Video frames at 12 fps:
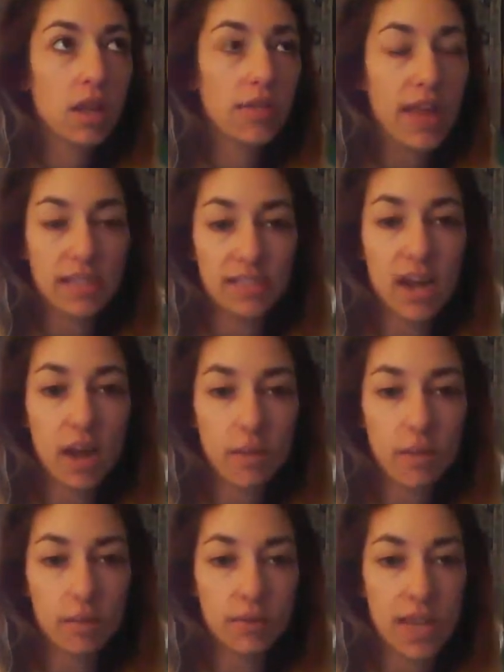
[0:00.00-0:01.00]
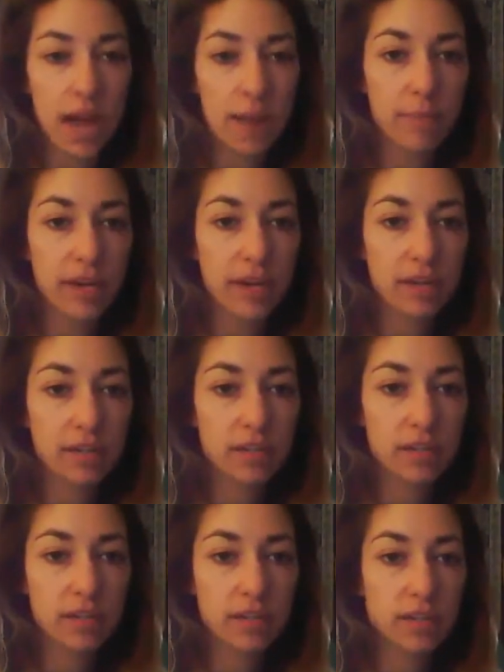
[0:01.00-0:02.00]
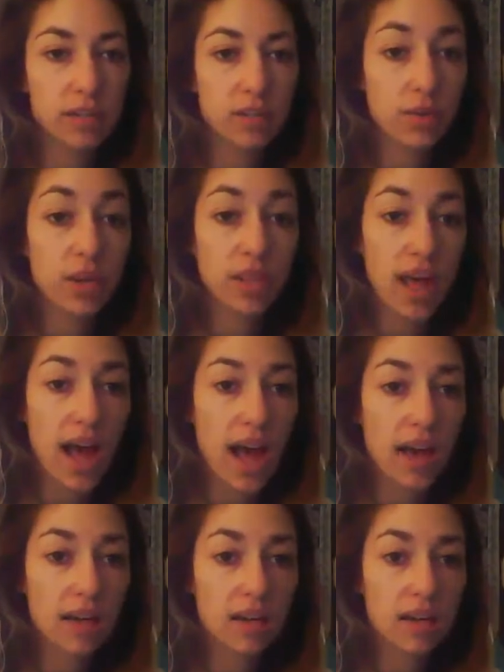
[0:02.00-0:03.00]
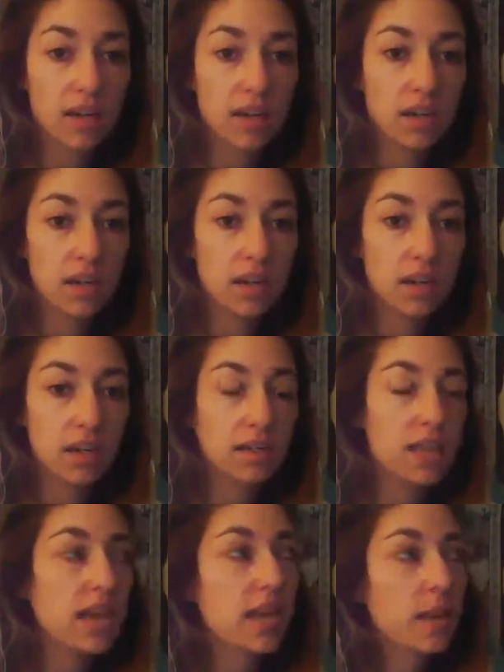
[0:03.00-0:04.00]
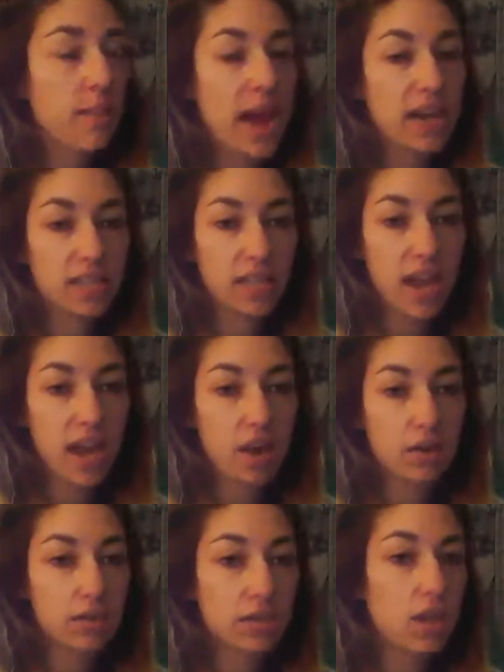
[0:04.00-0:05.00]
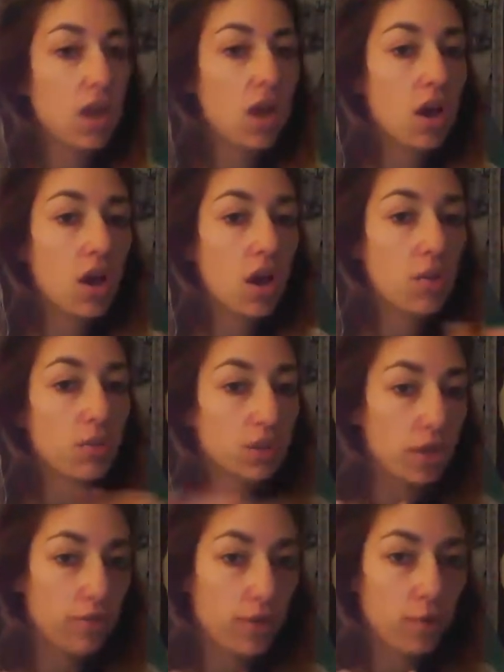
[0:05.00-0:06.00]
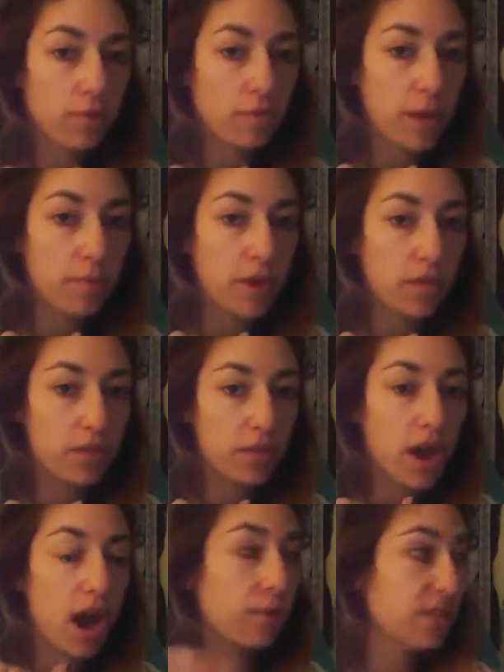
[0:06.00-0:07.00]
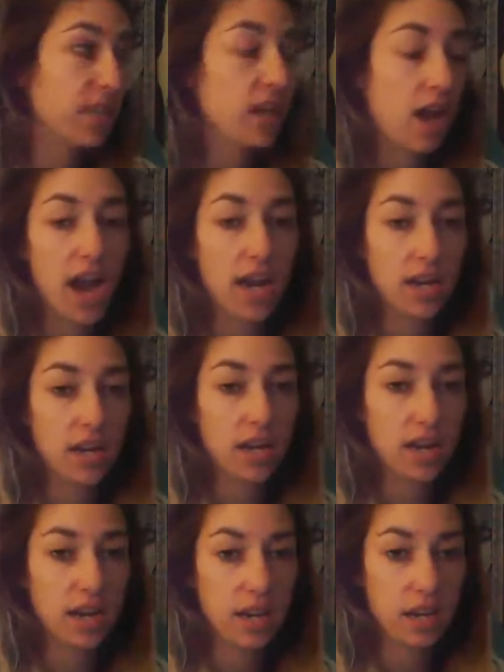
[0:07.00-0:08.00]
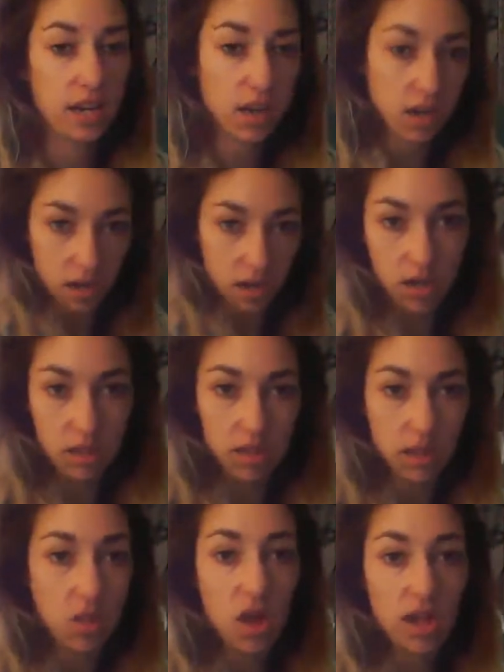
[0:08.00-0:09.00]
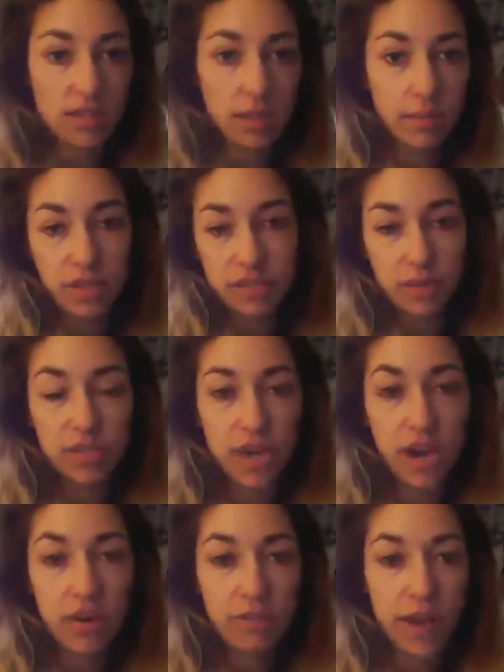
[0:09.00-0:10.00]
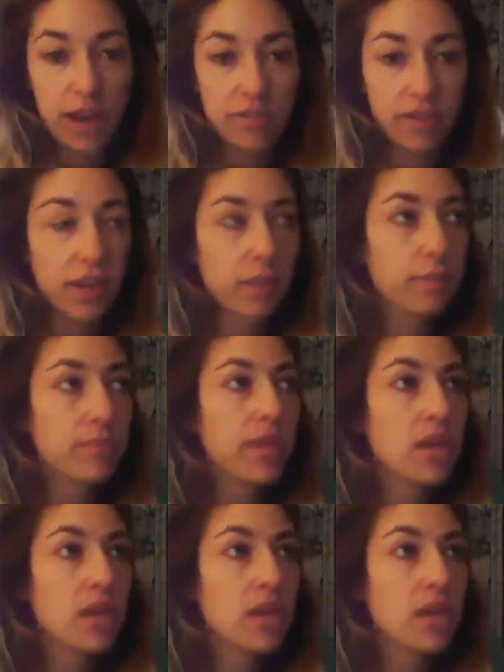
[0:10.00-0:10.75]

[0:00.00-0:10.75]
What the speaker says: That's not what was happening. So he lied. Then he came back to the house, was on the phone with my mother. I was hiding in the closet because I was terrified of him,